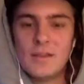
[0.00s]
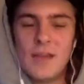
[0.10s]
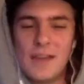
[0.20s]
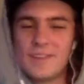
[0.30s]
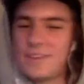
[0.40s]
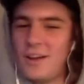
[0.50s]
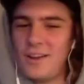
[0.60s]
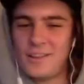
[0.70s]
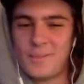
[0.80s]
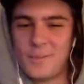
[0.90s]
Yeah,
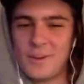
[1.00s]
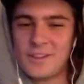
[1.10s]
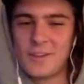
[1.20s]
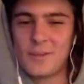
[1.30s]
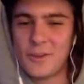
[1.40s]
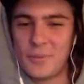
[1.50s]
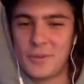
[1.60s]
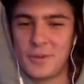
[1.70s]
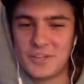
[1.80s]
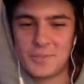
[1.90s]
it's pretty similar to
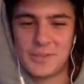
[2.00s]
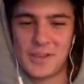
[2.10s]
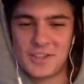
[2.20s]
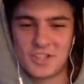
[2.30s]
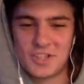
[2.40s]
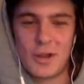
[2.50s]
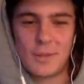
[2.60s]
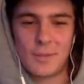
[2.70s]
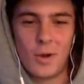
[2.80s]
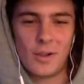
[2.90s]
Push, but they just dropped
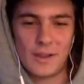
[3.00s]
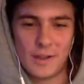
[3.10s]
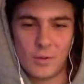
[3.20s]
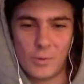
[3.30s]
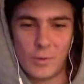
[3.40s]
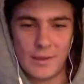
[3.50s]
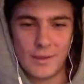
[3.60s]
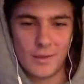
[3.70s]
them all like in a week.